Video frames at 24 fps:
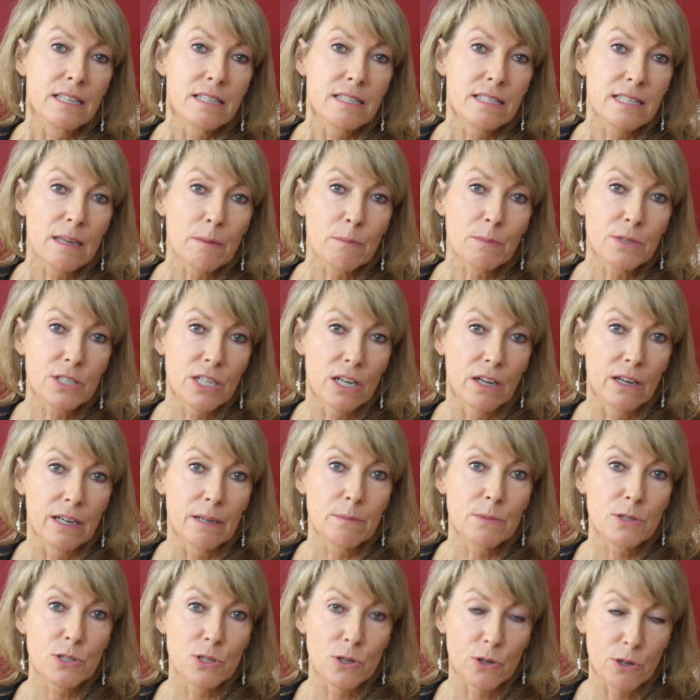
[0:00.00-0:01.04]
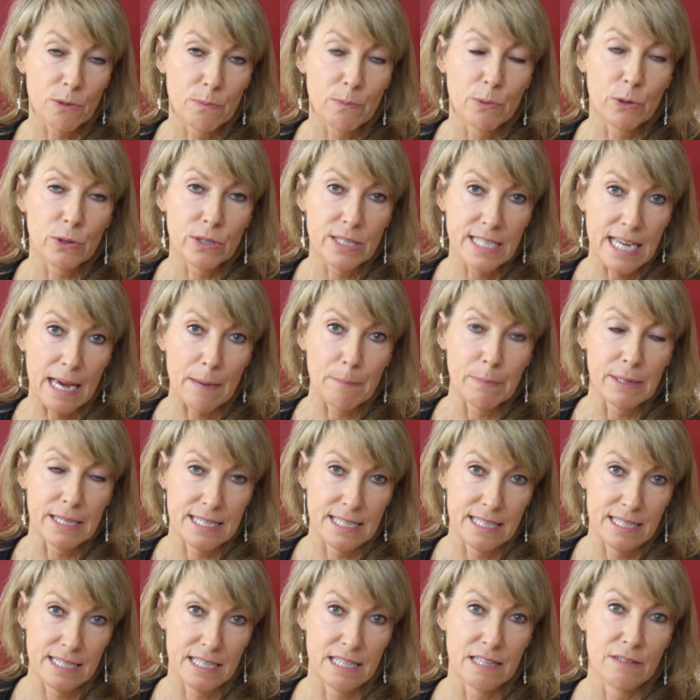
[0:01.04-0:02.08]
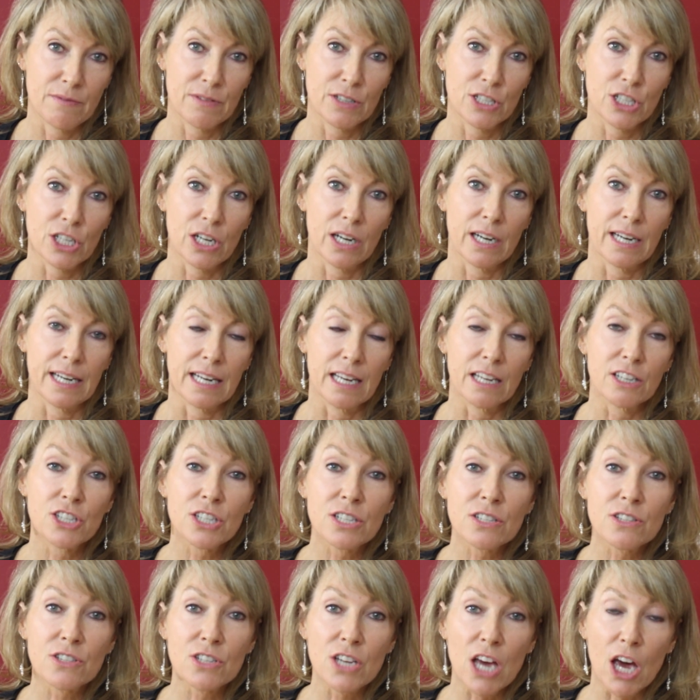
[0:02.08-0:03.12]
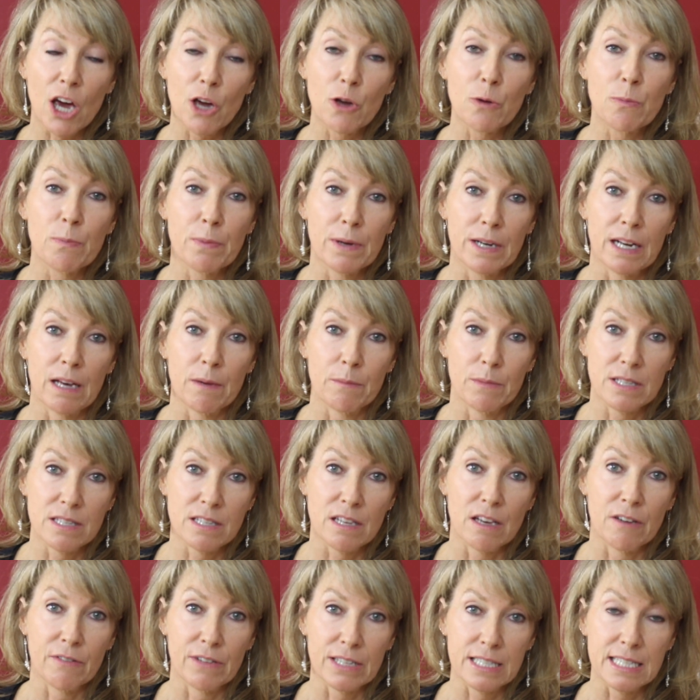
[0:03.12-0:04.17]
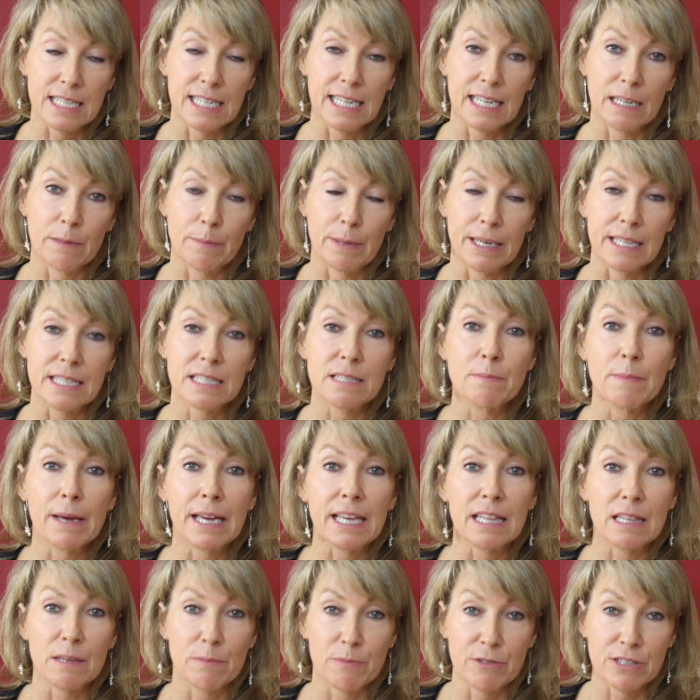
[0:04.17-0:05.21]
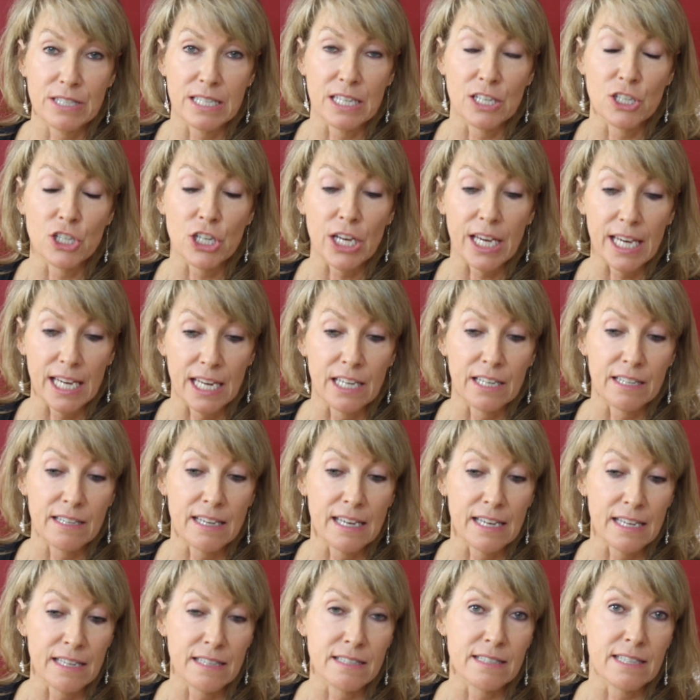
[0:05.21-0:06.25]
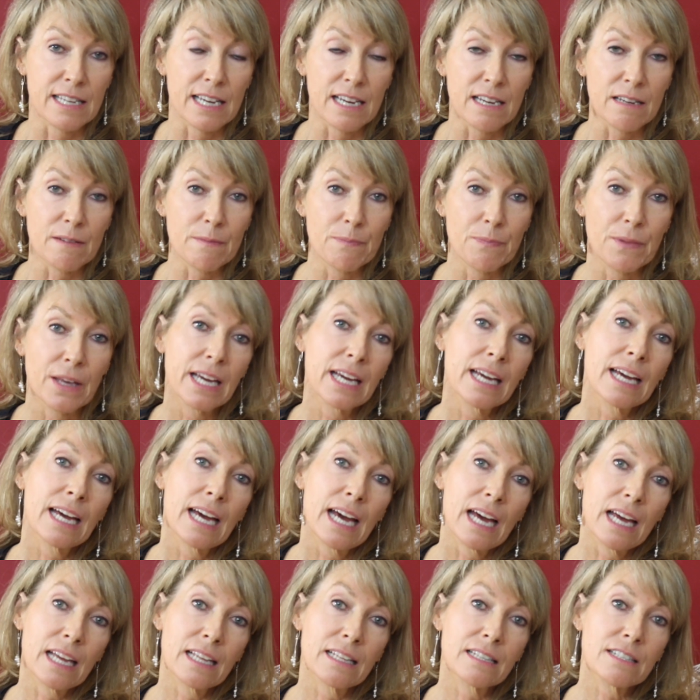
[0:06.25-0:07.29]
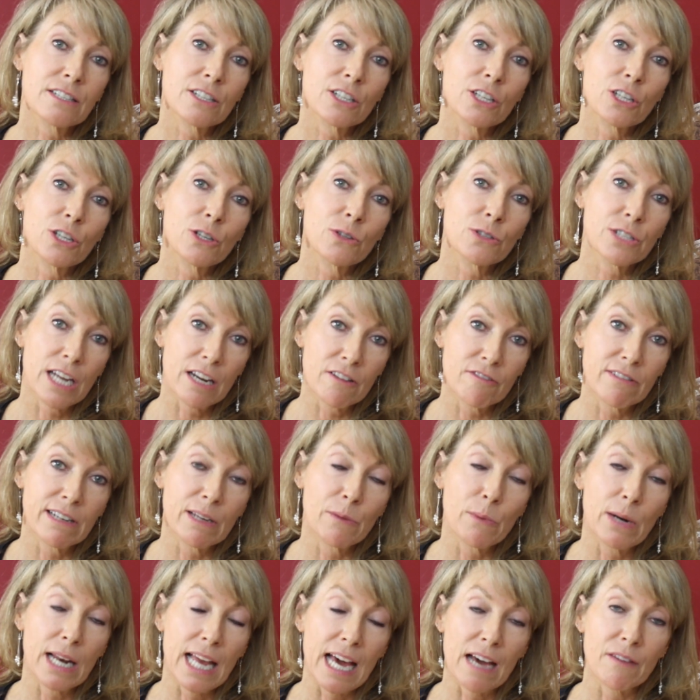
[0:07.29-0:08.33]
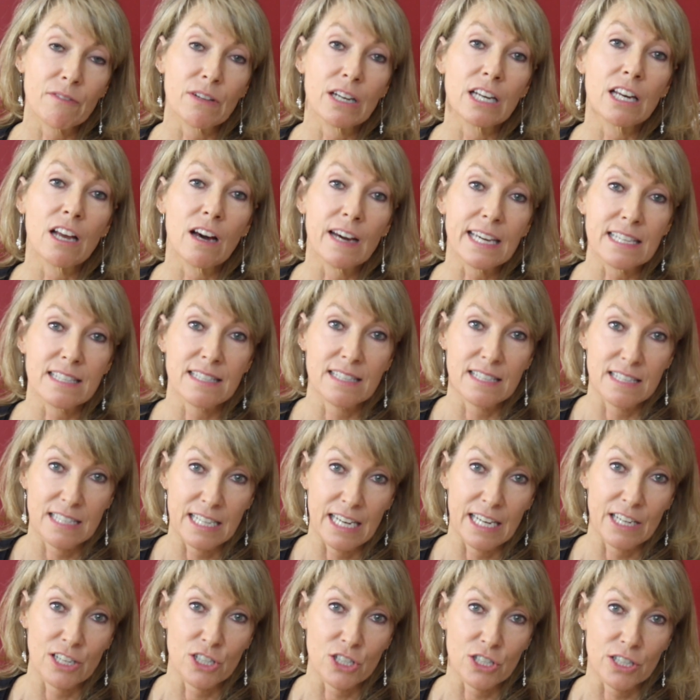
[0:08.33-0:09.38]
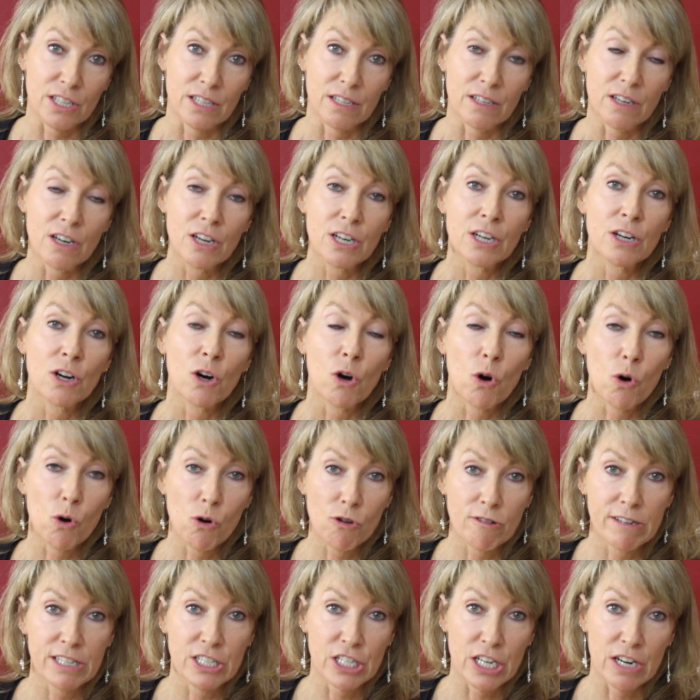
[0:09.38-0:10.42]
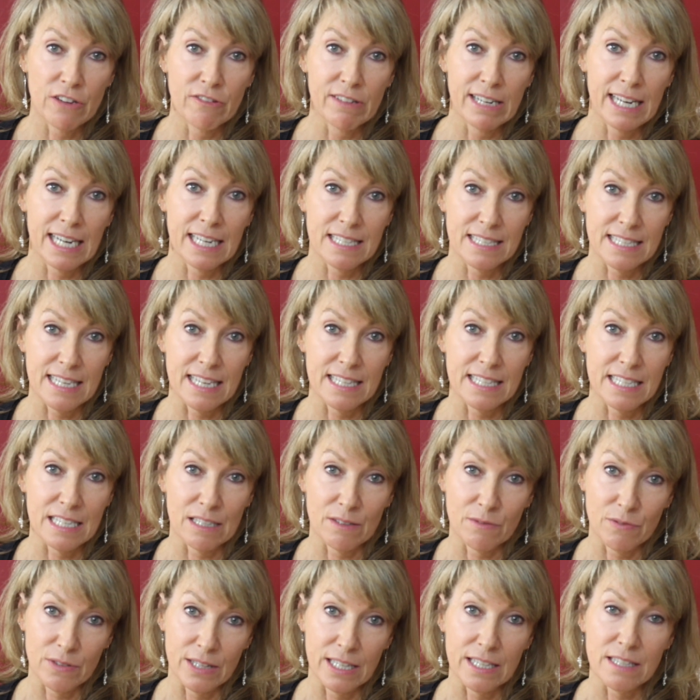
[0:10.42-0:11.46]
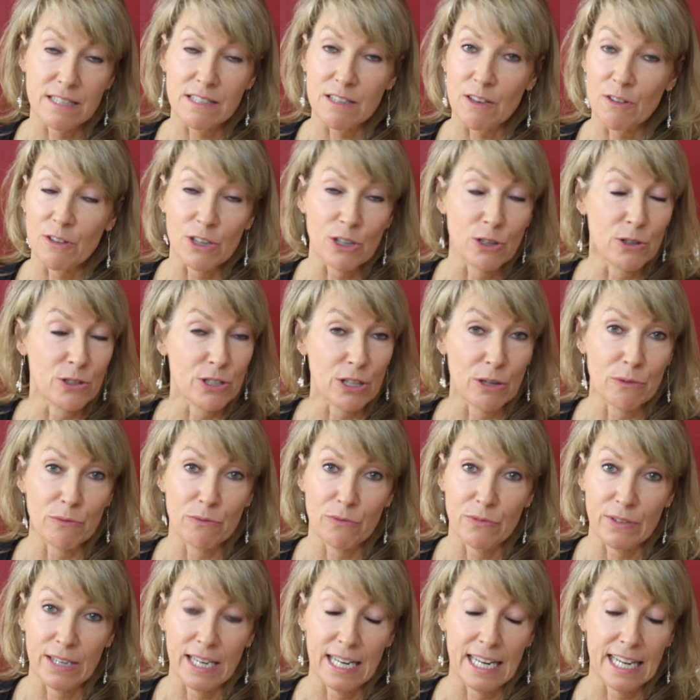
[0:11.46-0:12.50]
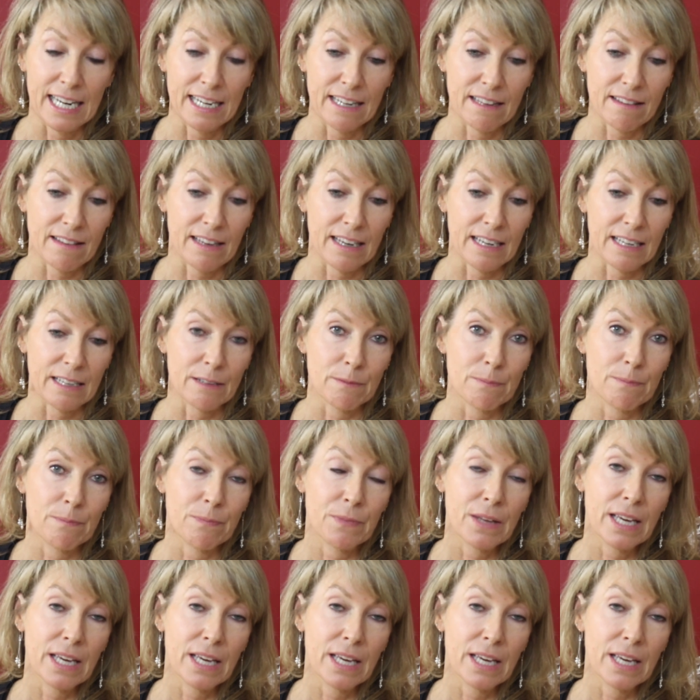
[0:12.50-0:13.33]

Sometimes you can put tablets into the vagina just to open up the cervix a little bit to make the procedure easier. And you generally will have a light sedation or a general anaesthetic for this so that you don't feel anything.